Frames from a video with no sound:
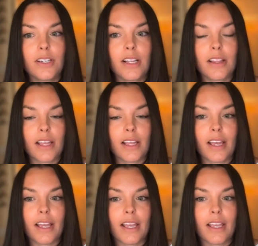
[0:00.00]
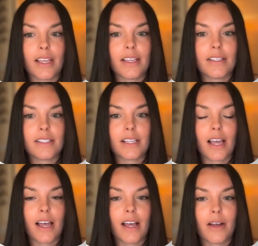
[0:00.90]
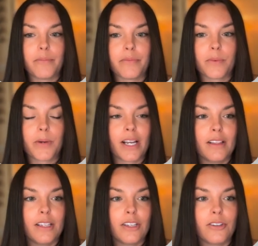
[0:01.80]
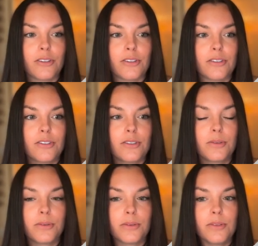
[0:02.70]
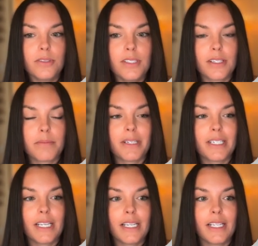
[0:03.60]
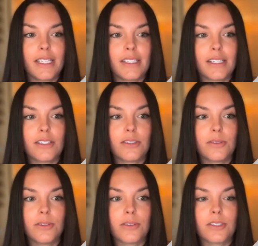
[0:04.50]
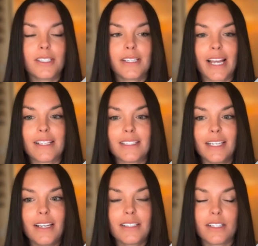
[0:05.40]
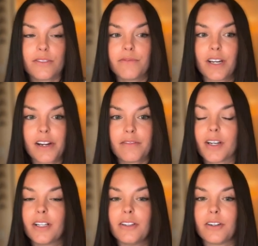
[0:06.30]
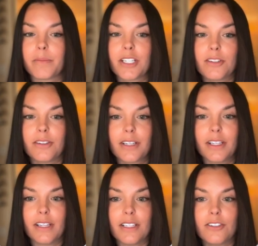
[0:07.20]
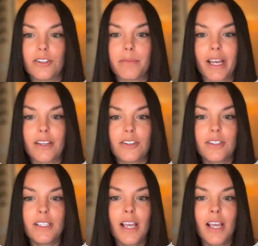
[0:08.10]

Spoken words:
there is widely used tools, particularly the tool called SCAT-6. It's very, very long, much longer than these 2 pages,